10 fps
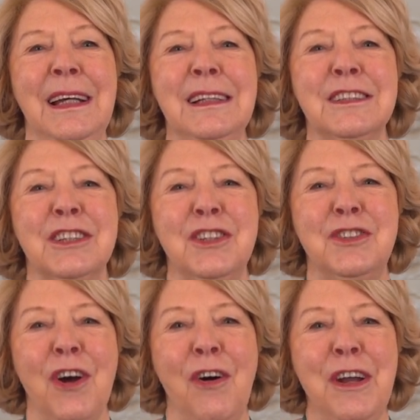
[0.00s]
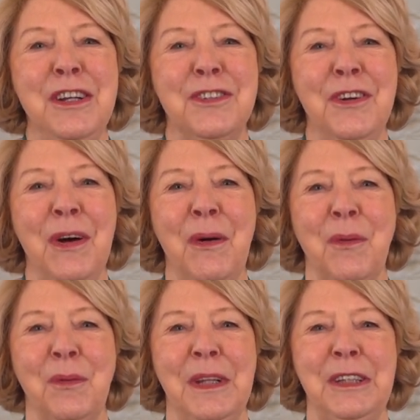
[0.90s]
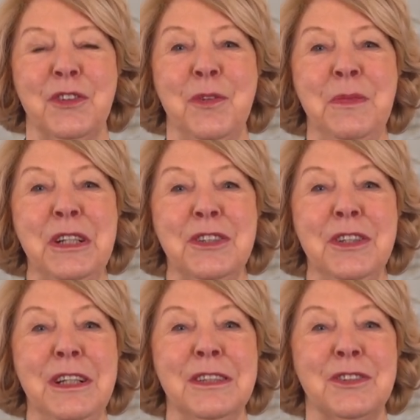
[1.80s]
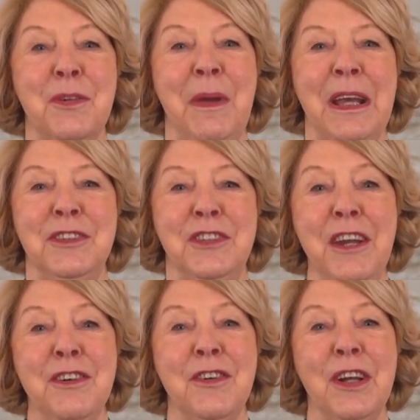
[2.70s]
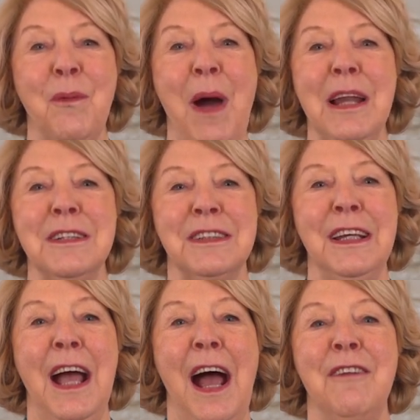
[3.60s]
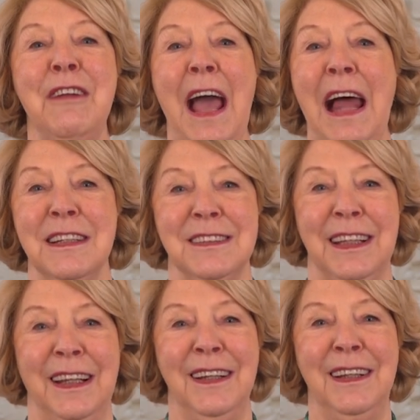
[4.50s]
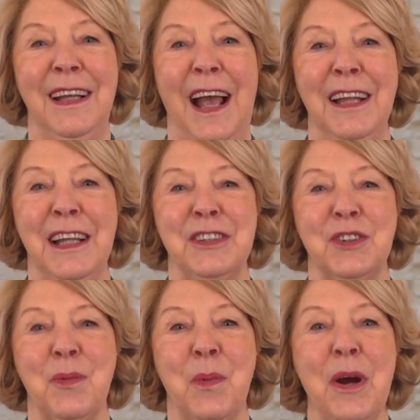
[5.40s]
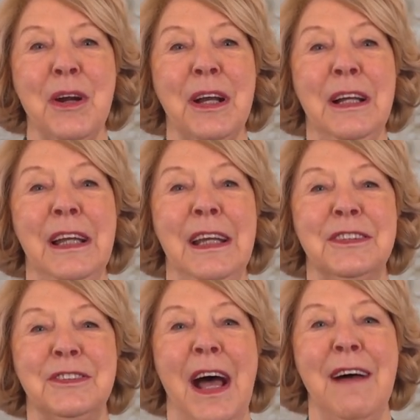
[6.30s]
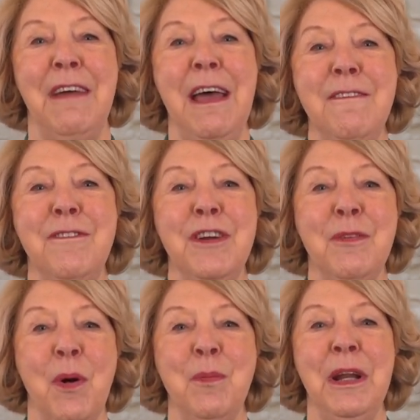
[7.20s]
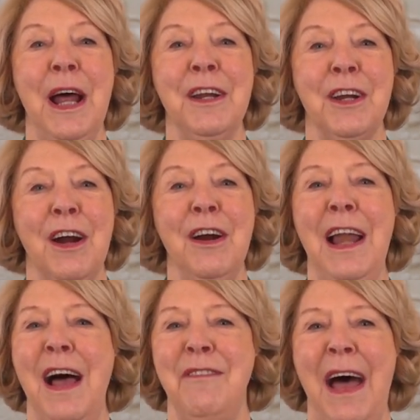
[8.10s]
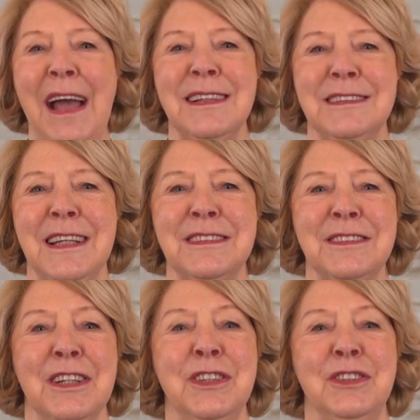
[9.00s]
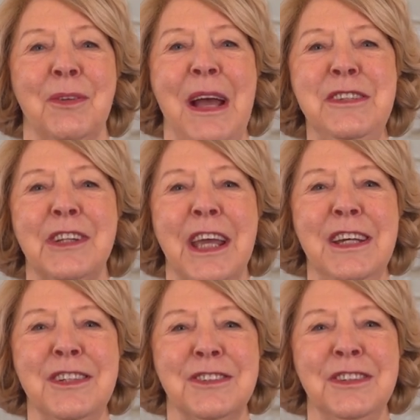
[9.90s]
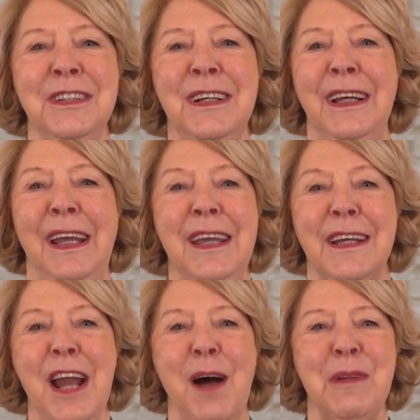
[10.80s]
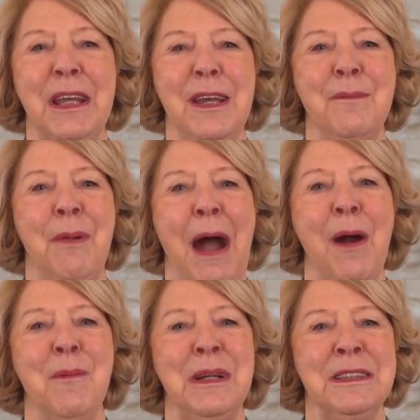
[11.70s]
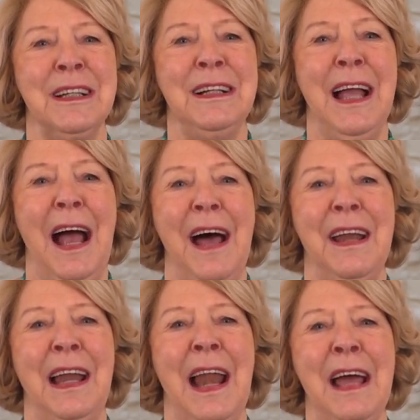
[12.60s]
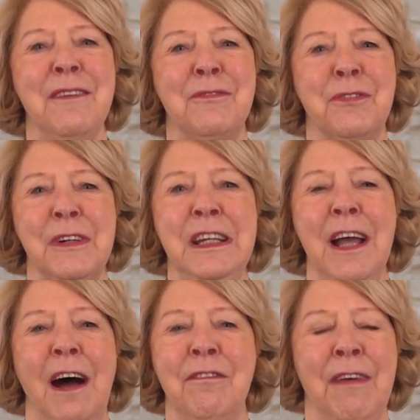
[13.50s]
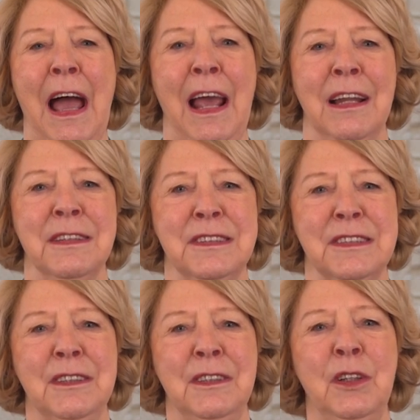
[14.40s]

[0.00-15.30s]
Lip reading: It is a joy to know that your mission is to make gender equality a reality, and that your work is to have every woman and girl have access to education, economic empowerment, and a life free of violence.